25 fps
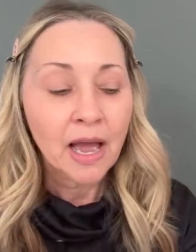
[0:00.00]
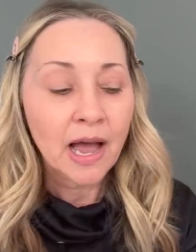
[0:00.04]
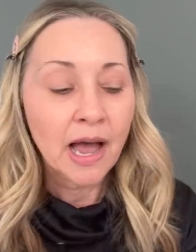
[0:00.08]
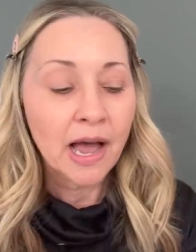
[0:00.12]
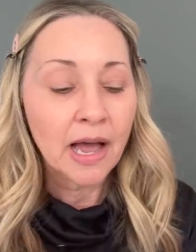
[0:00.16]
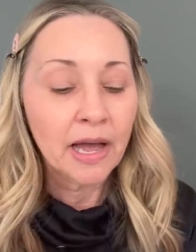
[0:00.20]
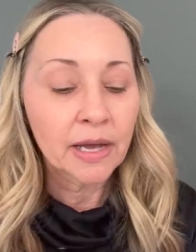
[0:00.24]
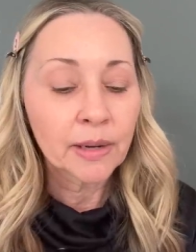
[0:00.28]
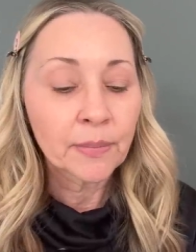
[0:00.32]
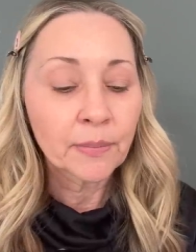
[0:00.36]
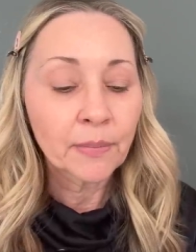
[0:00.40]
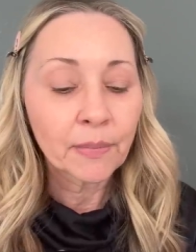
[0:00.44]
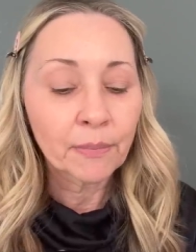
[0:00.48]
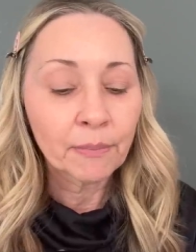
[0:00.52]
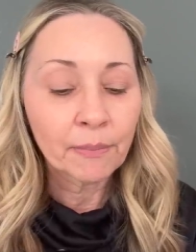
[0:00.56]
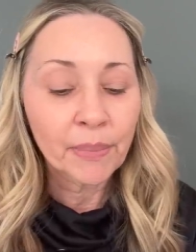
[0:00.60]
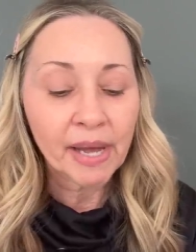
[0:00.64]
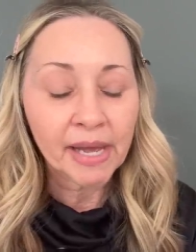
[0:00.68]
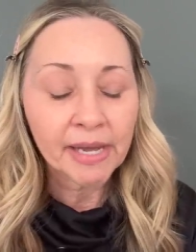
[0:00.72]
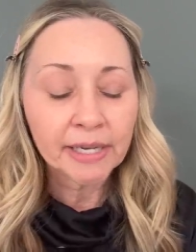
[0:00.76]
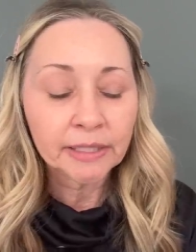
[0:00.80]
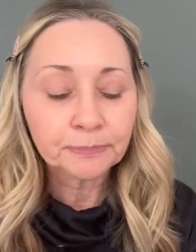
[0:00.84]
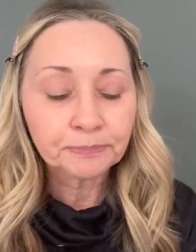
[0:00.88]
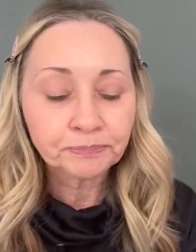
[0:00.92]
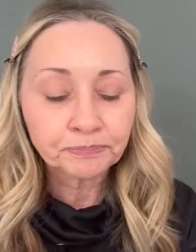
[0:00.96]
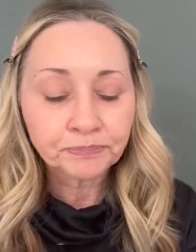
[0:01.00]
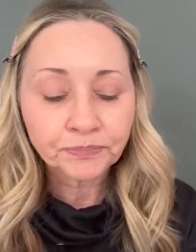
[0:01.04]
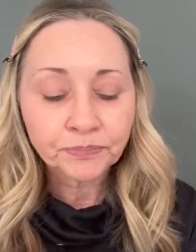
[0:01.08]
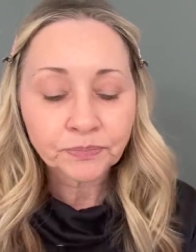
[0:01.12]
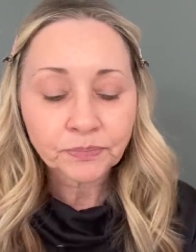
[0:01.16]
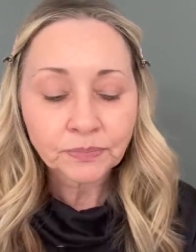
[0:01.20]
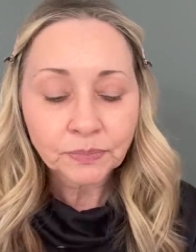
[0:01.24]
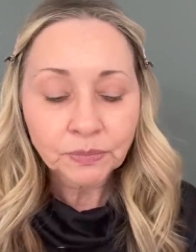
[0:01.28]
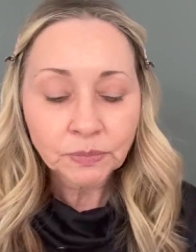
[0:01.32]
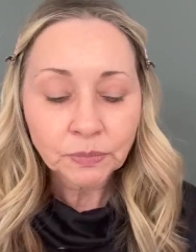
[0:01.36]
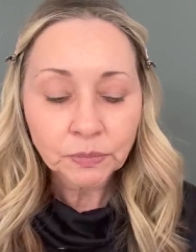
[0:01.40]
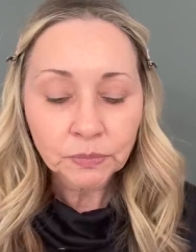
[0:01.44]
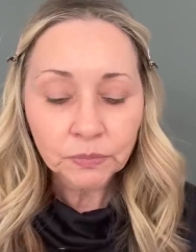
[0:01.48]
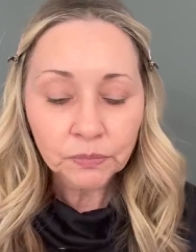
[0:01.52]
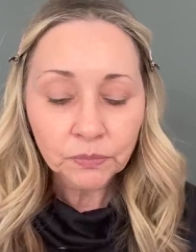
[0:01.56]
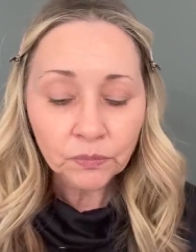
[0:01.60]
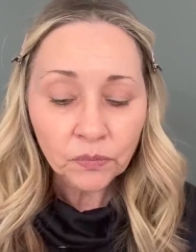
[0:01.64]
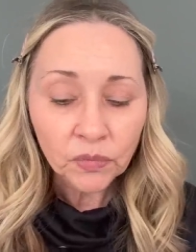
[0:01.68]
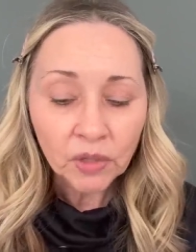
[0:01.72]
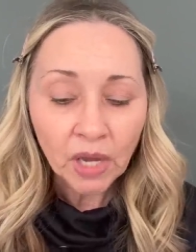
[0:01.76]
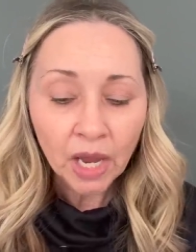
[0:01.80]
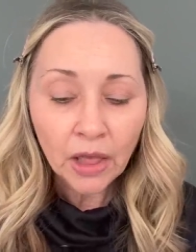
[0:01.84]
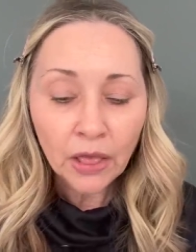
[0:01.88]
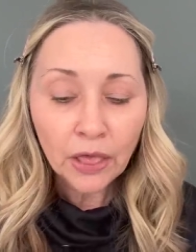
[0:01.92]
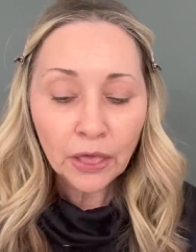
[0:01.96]
Um, but
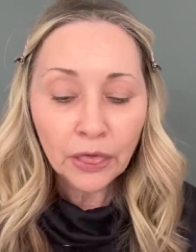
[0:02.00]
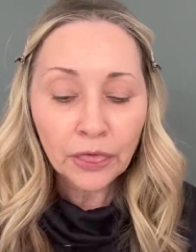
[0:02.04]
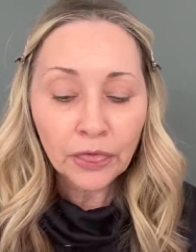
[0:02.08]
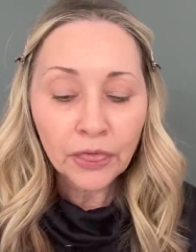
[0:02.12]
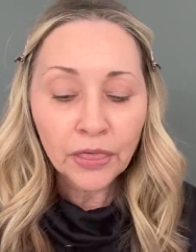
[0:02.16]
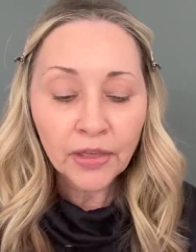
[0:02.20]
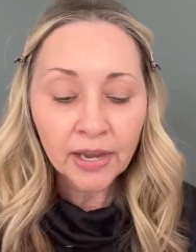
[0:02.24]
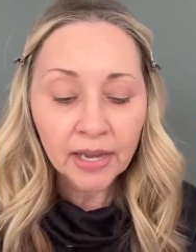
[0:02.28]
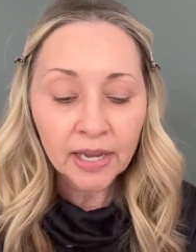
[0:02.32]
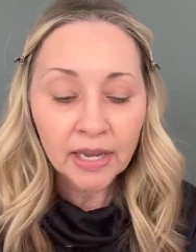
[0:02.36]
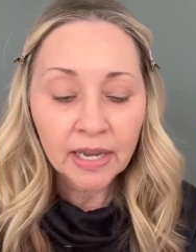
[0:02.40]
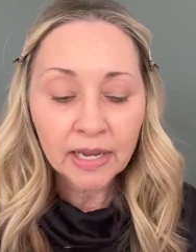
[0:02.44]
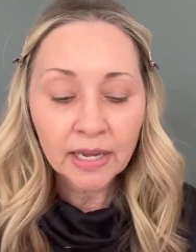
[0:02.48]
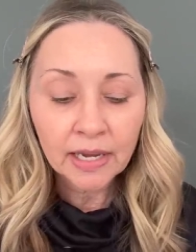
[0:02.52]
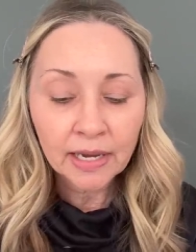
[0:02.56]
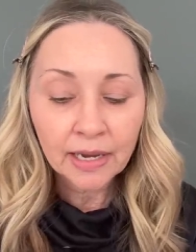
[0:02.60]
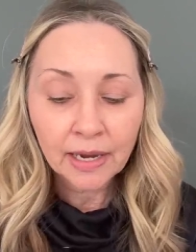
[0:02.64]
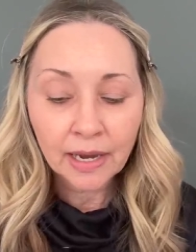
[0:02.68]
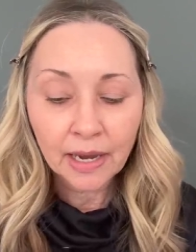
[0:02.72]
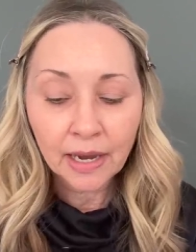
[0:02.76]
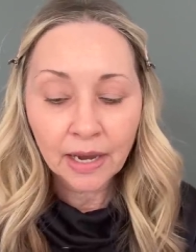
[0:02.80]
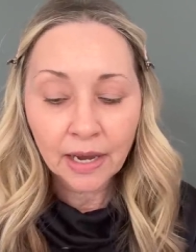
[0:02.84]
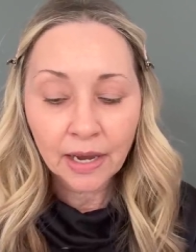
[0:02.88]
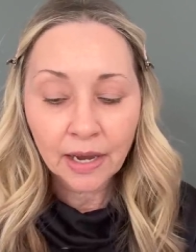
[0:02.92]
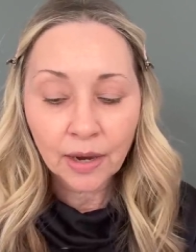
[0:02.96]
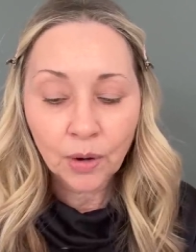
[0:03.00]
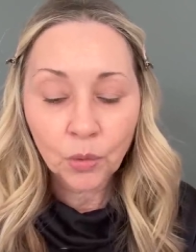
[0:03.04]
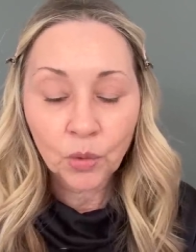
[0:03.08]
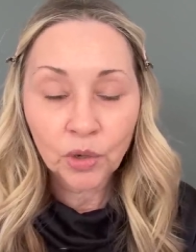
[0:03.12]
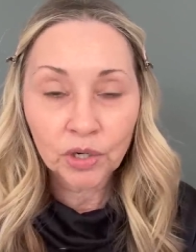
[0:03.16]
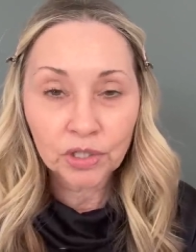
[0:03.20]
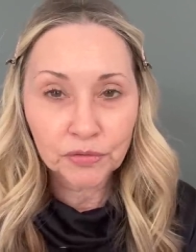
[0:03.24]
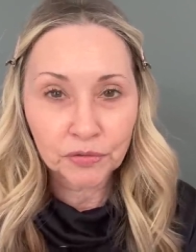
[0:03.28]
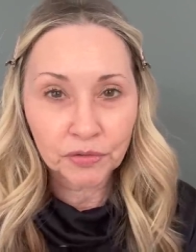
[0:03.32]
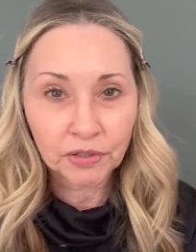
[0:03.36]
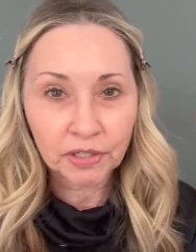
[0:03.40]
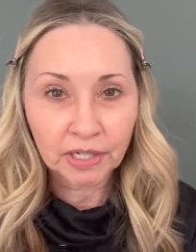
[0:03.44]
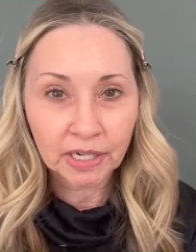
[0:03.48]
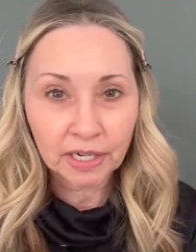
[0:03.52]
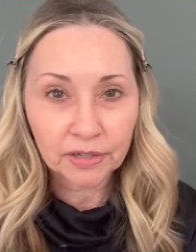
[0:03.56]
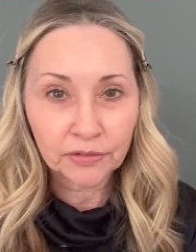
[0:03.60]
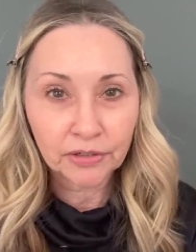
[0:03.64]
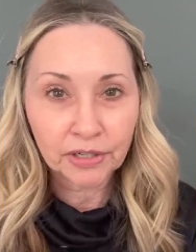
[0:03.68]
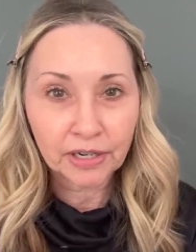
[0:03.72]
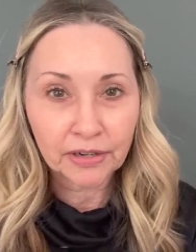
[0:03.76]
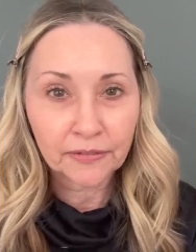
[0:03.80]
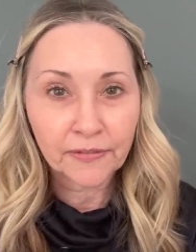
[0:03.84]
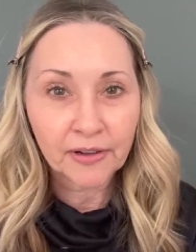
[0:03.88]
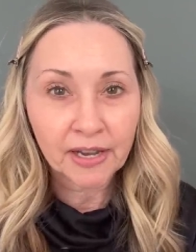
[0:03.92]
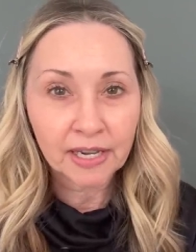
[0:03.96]
they worked for Cover
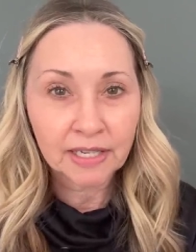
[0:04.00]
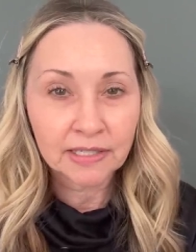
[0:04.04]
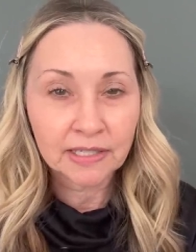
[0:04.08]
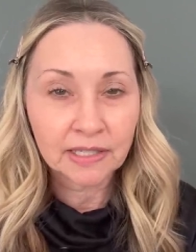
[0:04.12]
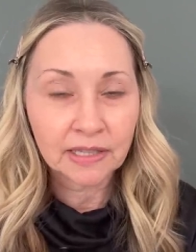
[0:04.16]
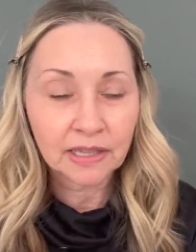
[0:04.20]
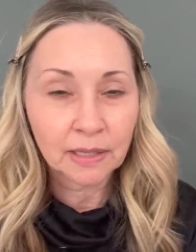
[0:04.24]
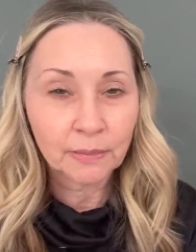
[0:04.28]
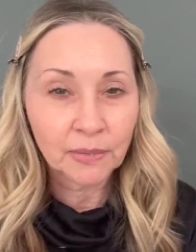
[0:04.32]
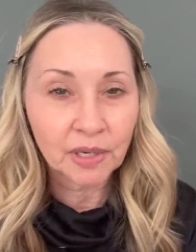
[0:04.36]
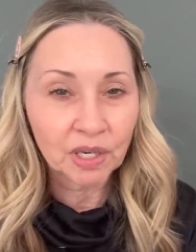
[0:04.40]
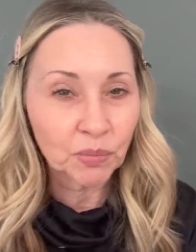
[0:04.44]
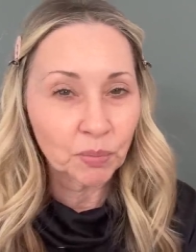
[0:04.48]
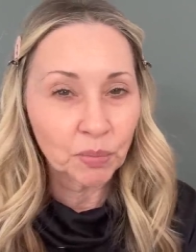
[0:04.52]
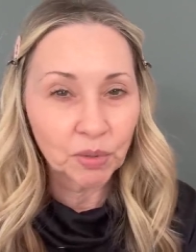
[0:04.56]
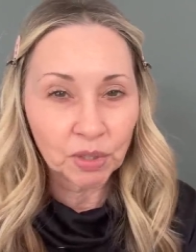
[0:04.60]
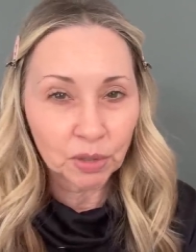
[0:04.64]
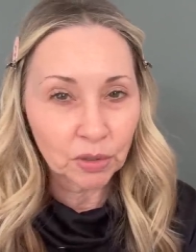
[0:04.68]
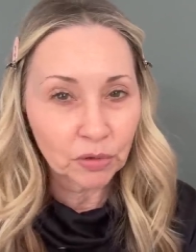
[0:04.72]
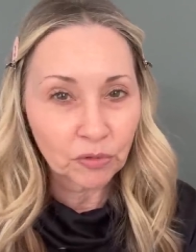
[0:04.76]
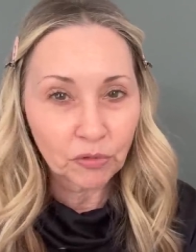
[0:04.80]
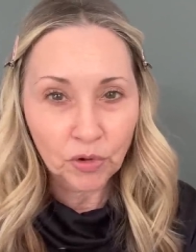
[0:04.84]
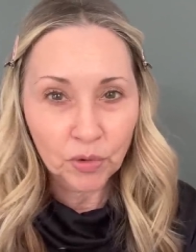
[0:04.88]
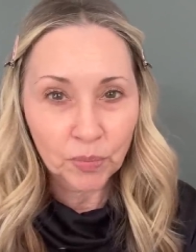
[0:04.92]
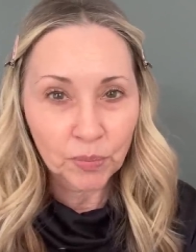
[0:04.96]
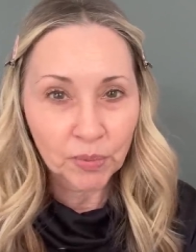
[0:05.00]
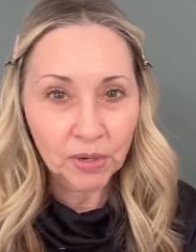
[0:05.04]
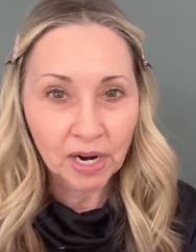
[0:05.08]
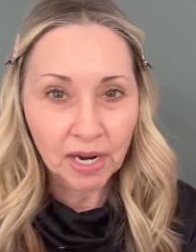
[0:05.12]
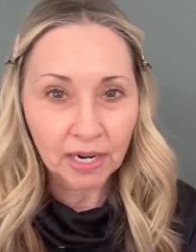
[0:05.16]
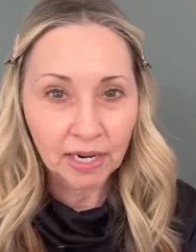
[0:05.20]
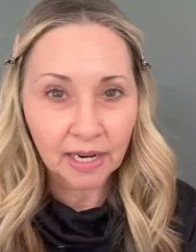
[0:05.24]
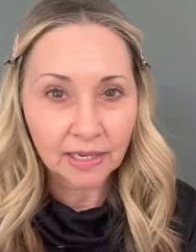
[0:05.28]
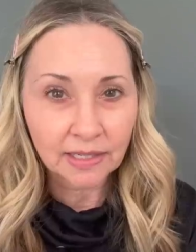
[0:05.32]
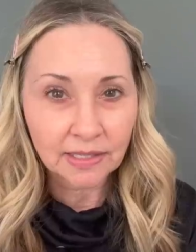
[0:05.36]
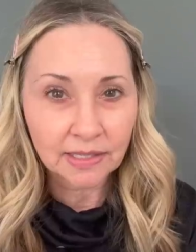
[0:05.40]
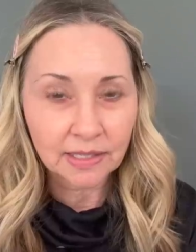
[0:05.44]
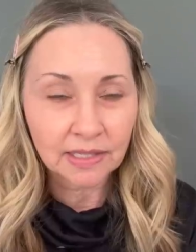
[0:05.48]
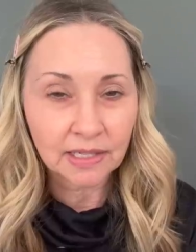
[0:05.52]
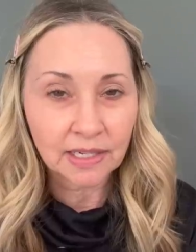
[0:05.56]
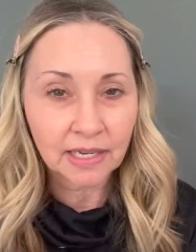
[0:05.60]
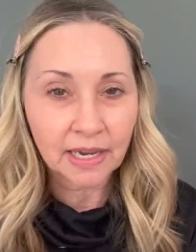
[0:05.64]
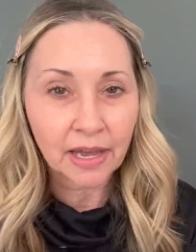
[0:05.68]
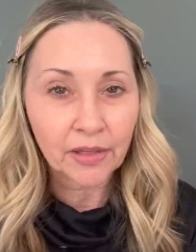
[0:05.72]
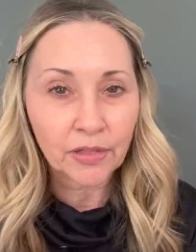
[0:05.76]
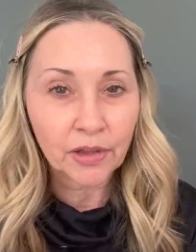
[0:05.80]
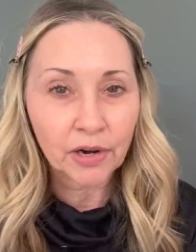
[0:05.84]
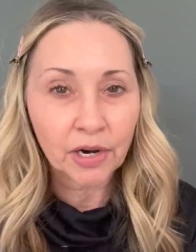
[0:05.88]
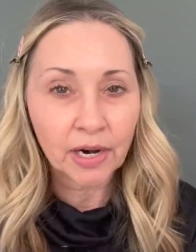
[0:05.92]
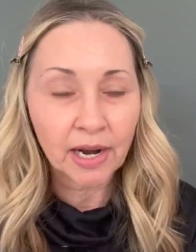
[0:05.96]
FX and they made beautiful products
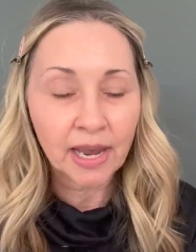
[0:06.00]
together.